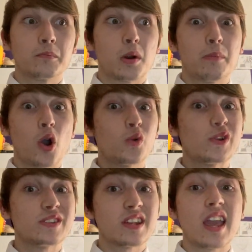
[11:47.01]

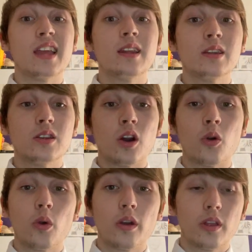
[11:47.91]
proponents in
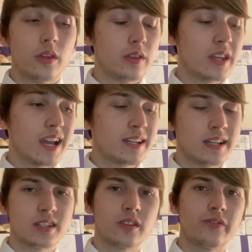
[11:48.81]
the
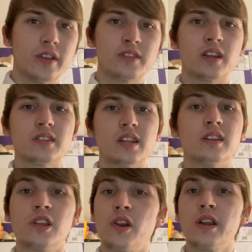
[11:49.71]
ideas of physics
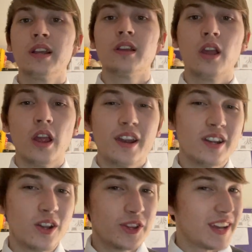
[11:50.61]
and learning
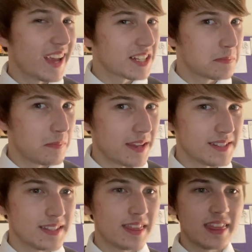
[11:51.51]
the next
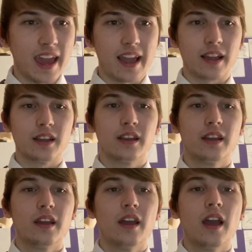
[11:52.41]
best thing.
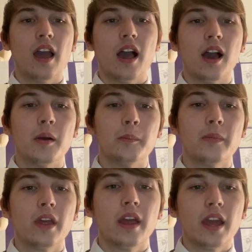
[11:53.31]
Um,
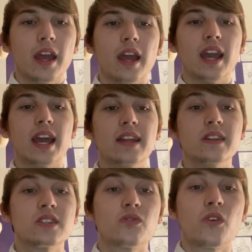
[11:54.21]
in
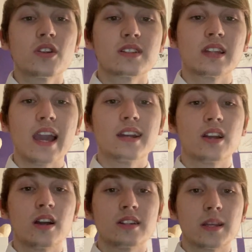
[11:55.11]
this first line,
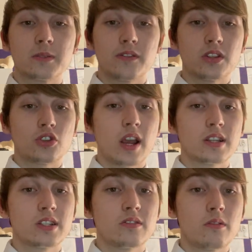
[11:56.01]
concepts of
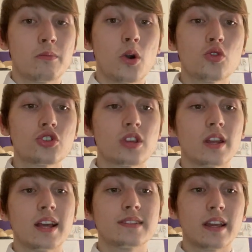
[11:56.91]
attraction and
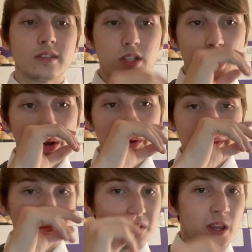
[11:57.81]
repulsion, as I've
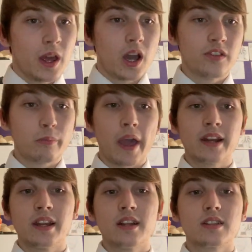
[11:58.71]
shown, of
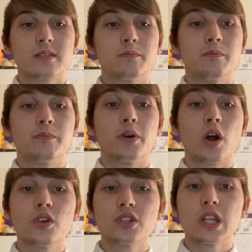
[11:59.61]
magnets, but
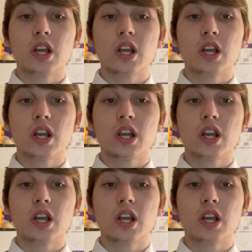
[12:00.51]
also the